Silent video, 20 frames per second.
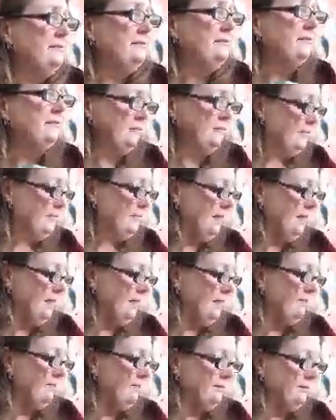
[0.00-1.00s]

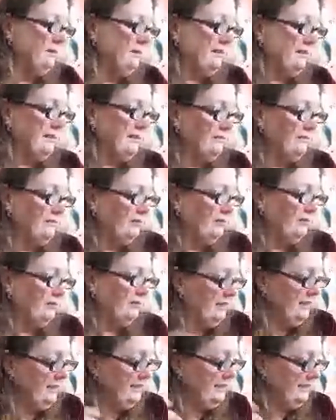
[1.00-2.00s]
Lena. A
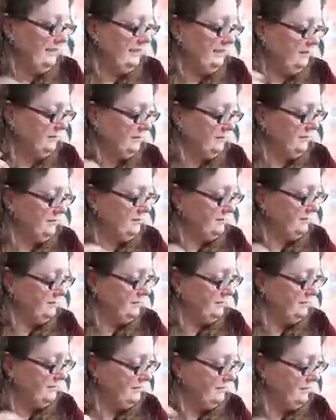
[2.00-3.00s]
love reading for
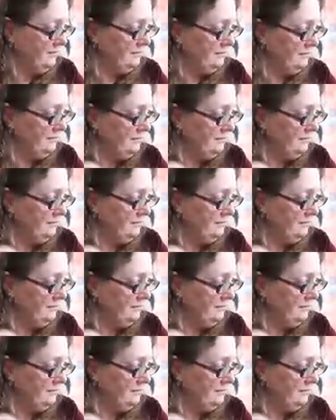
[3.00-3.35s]
Lena.